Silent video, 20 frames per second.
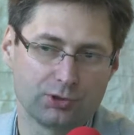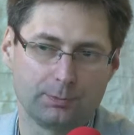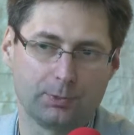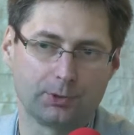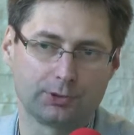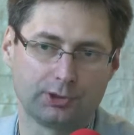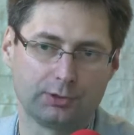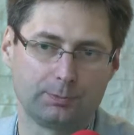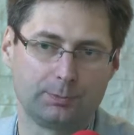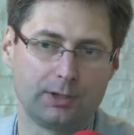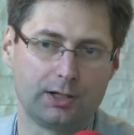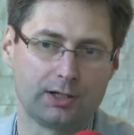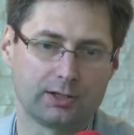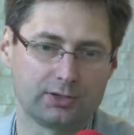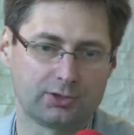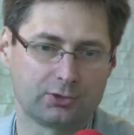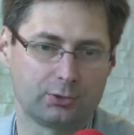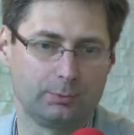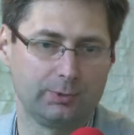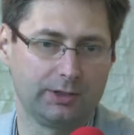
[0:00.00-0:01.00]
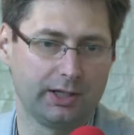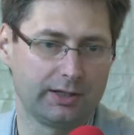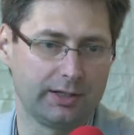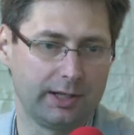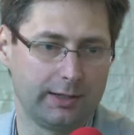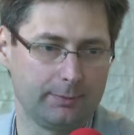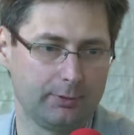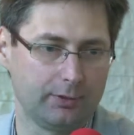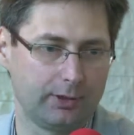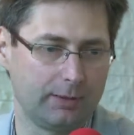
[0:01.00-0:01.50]
important part is to be
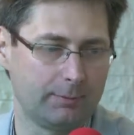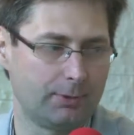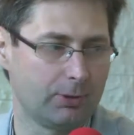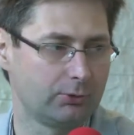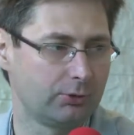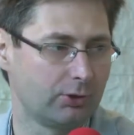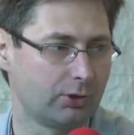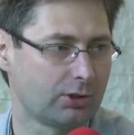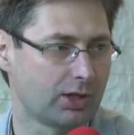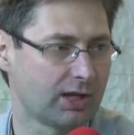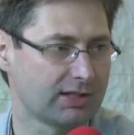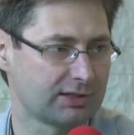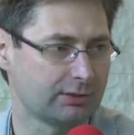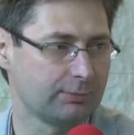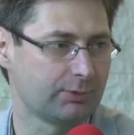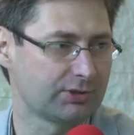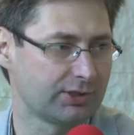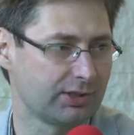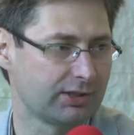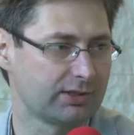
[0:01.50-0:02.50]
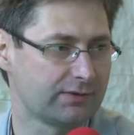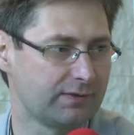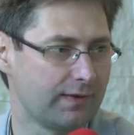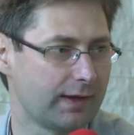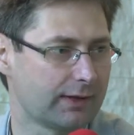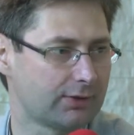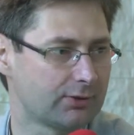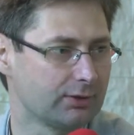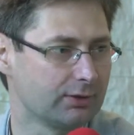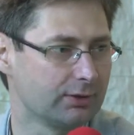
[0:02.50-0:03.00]
enabled about your customer
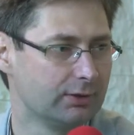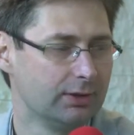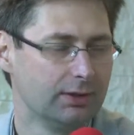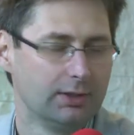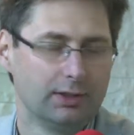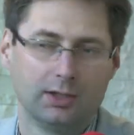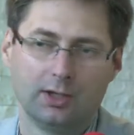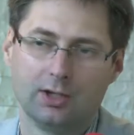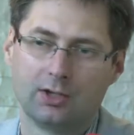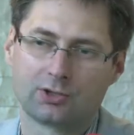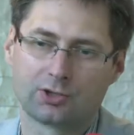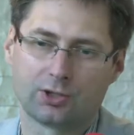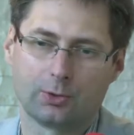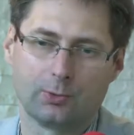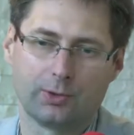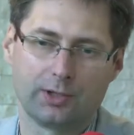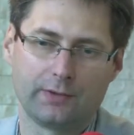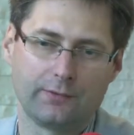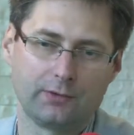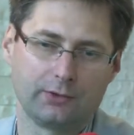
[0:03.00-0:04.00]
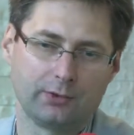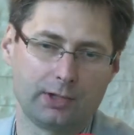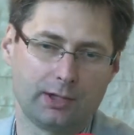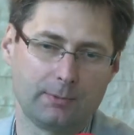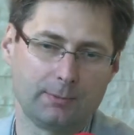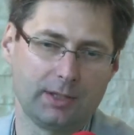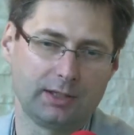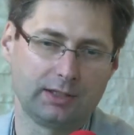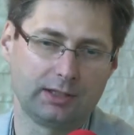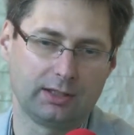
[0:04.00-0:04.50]
satisfaction. So whenever you are
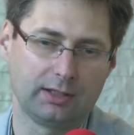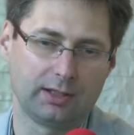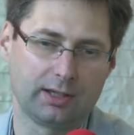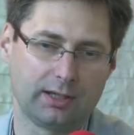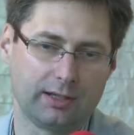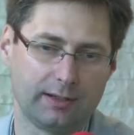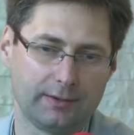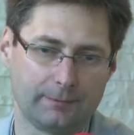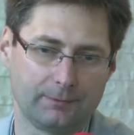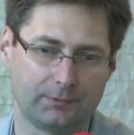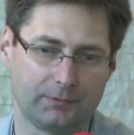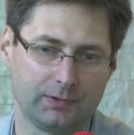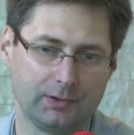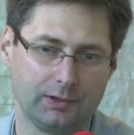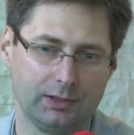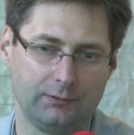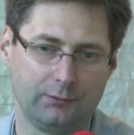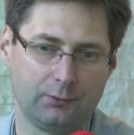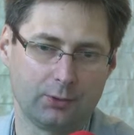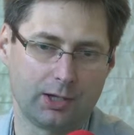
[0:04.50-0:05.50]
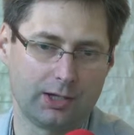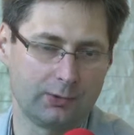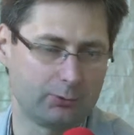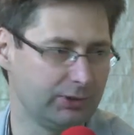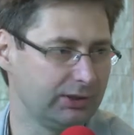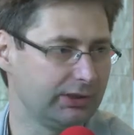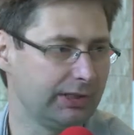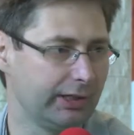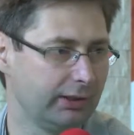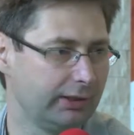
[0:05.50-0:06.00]
making, if you are a
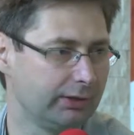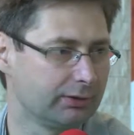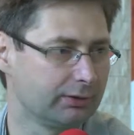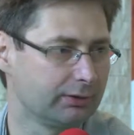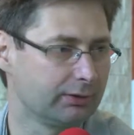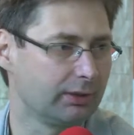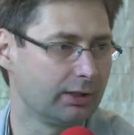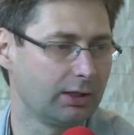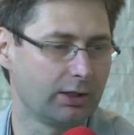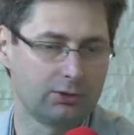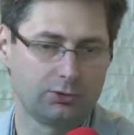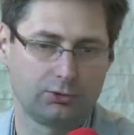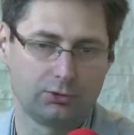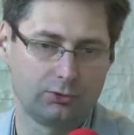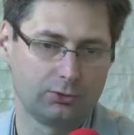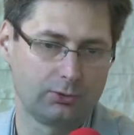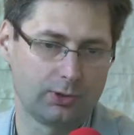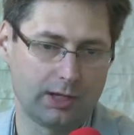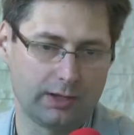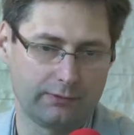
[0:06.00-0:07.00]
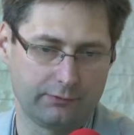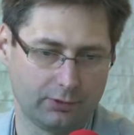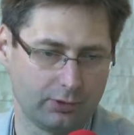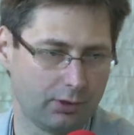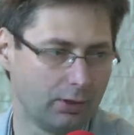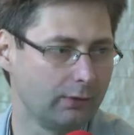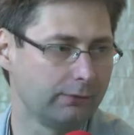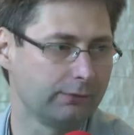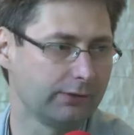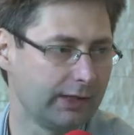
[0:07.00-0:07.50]
retailer and you do have your
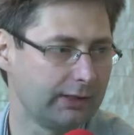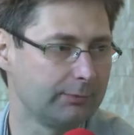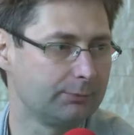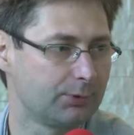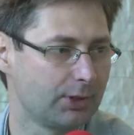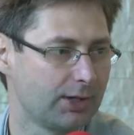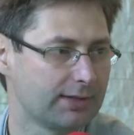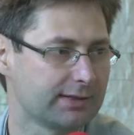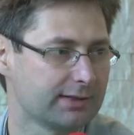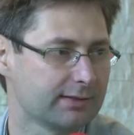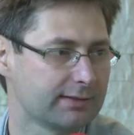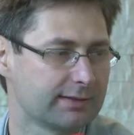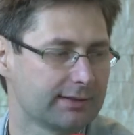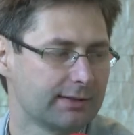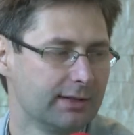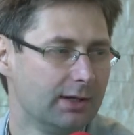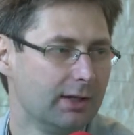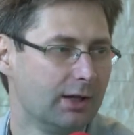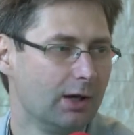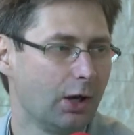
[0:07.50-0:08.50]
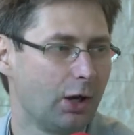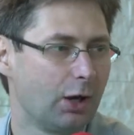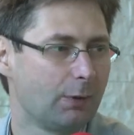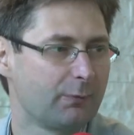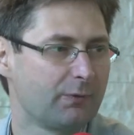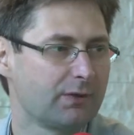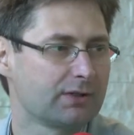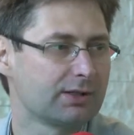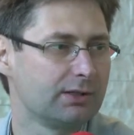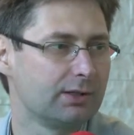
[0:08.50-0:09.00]
offline presence,
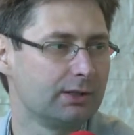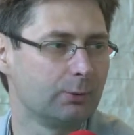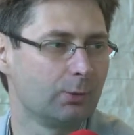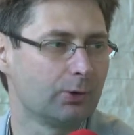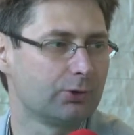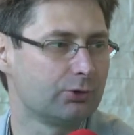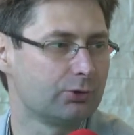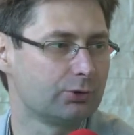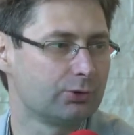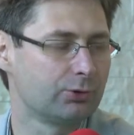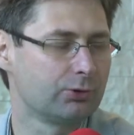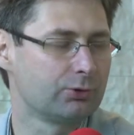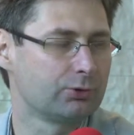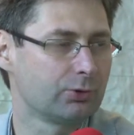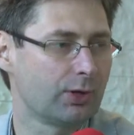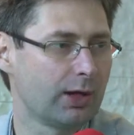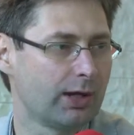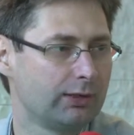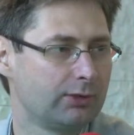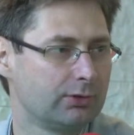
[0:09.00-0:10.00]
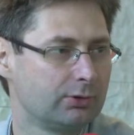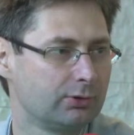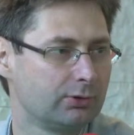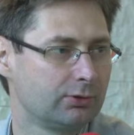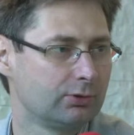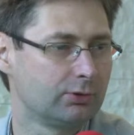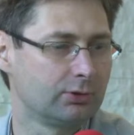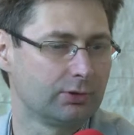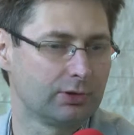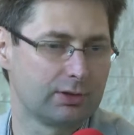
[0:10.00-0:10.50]
obviously what you should try to
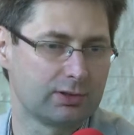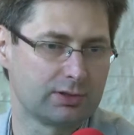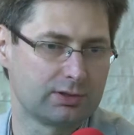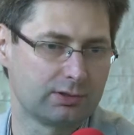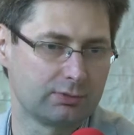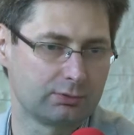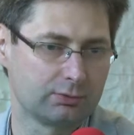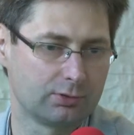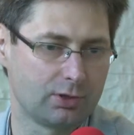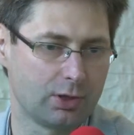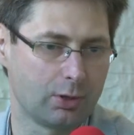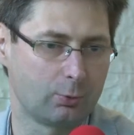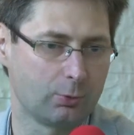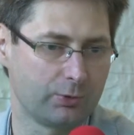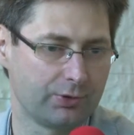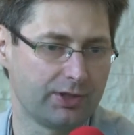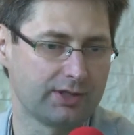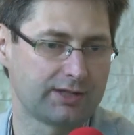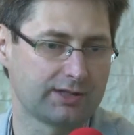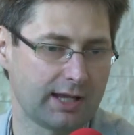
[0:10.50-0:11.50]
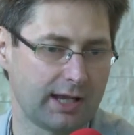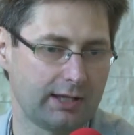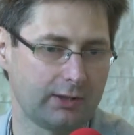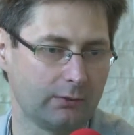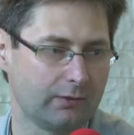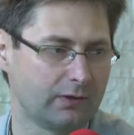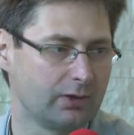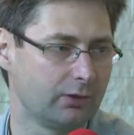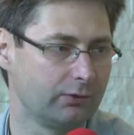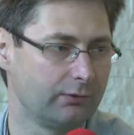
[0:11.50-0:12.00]
do is to go with this kind
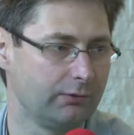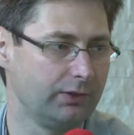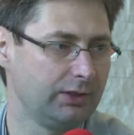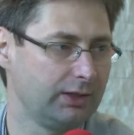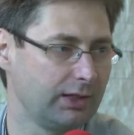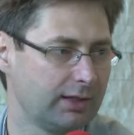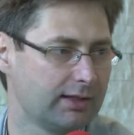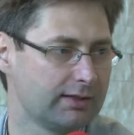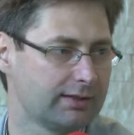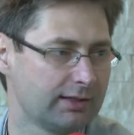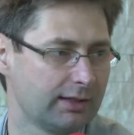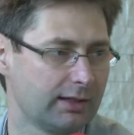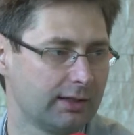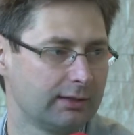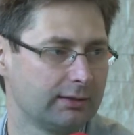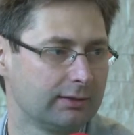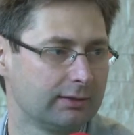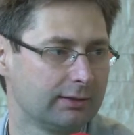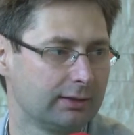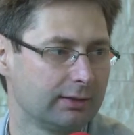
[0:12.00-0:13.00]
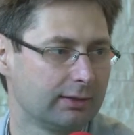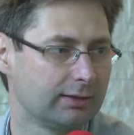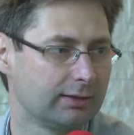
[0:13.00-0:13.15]
of a convenience and